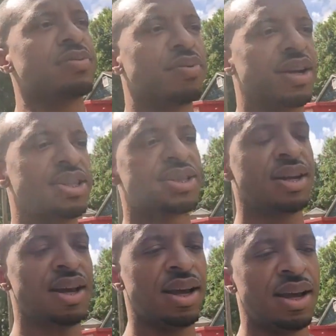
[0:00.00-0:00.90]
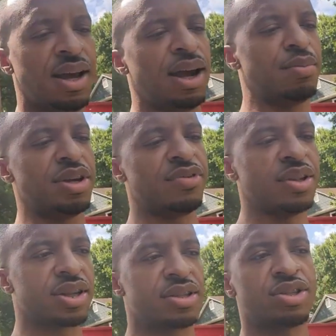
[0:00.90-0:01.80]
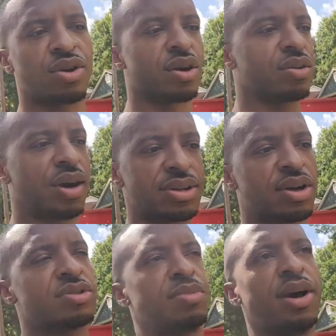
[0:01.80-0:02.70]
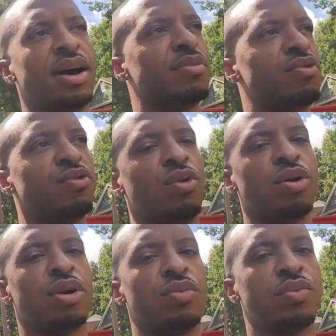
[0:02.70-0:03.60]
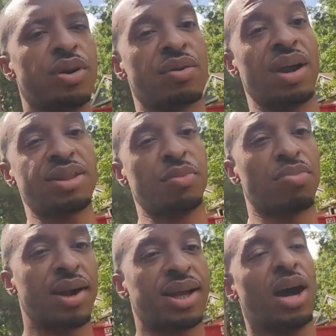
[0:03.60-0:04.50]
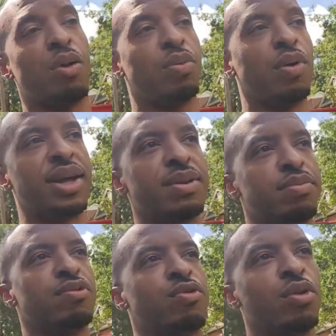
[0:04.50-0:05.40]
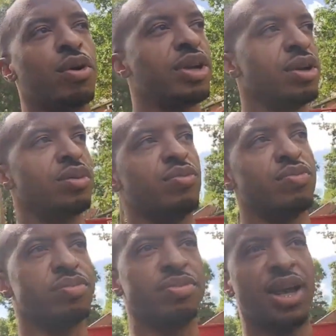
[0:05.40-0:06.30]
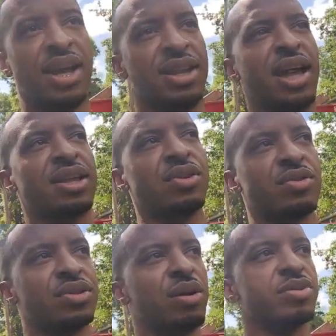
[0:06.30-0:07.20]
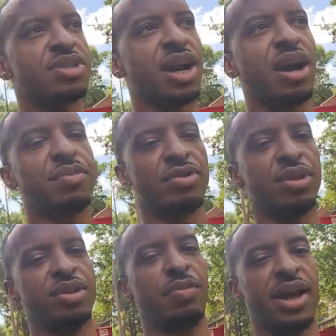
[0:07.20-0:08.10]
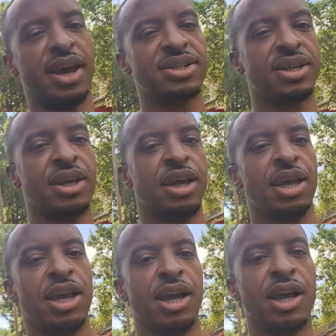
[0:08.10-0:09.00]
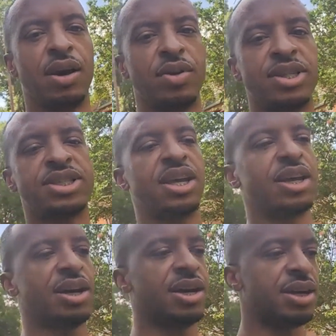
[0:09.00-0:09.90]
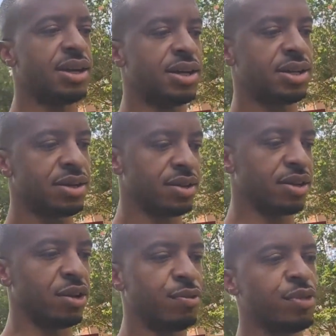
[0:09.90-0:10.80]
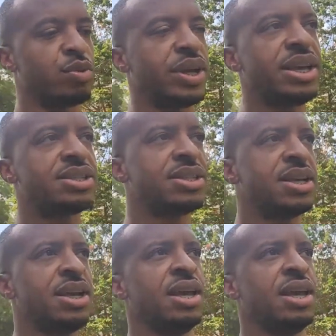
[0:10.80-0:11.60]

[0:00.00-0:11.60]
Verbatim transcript: suppressed. I mean, if you look at the chart, I talked about it before. We were at the breakout point before, you know, hitting like a little double top in the past, I want to say, uh, you know, a few weeks